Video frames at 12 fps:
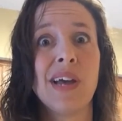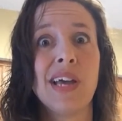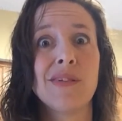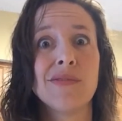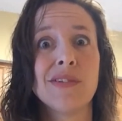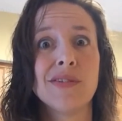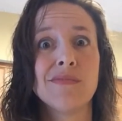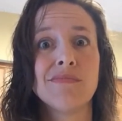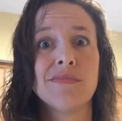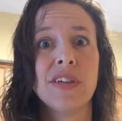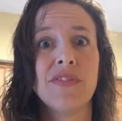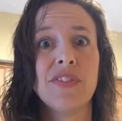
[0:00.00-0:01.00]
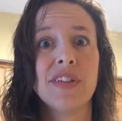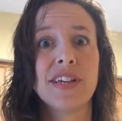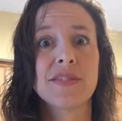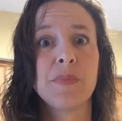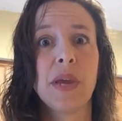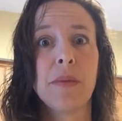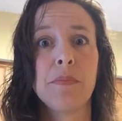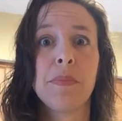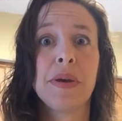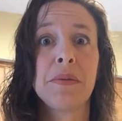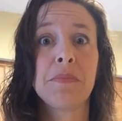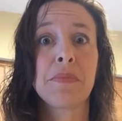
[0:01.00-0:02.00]
I don't know if you like Spam,
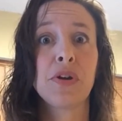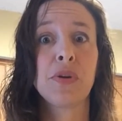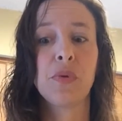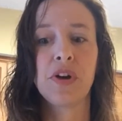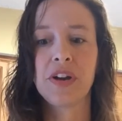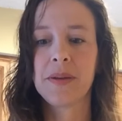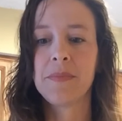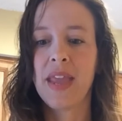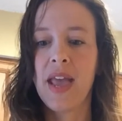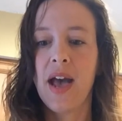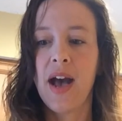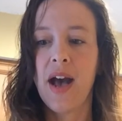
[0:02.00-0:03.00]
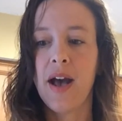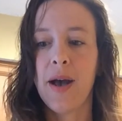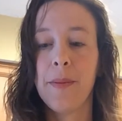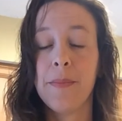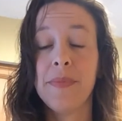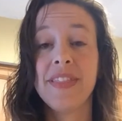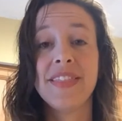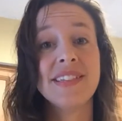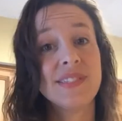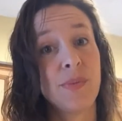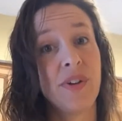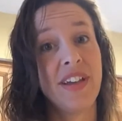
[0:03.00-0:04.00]
but could work.
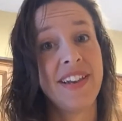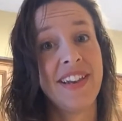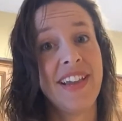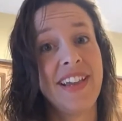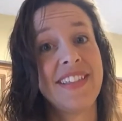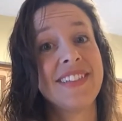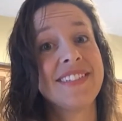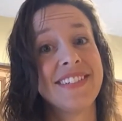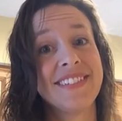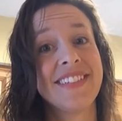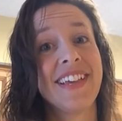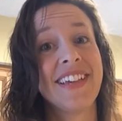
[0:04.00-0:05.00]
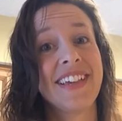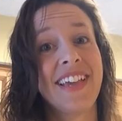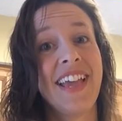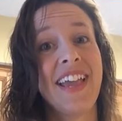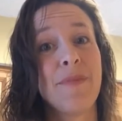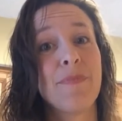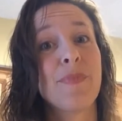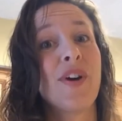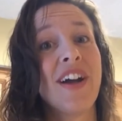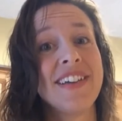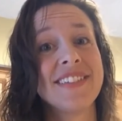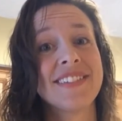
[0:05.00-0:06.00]
This is like a
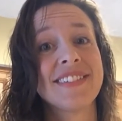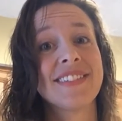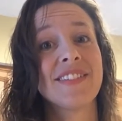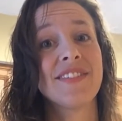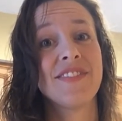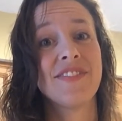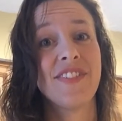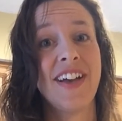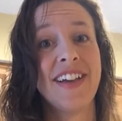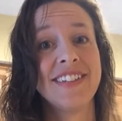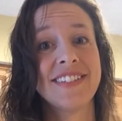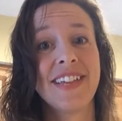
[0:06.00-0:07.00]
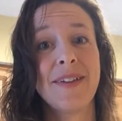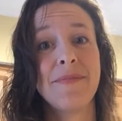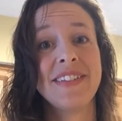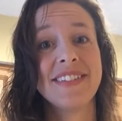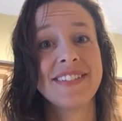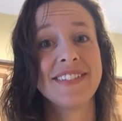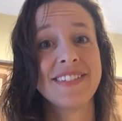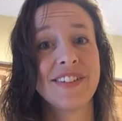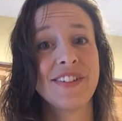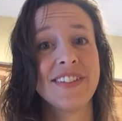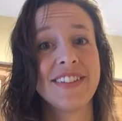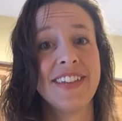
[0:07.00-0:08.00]
price find. I mean, this is a
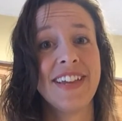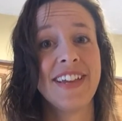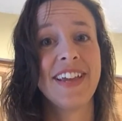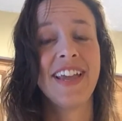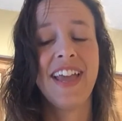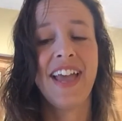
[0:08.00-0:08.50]
good thing.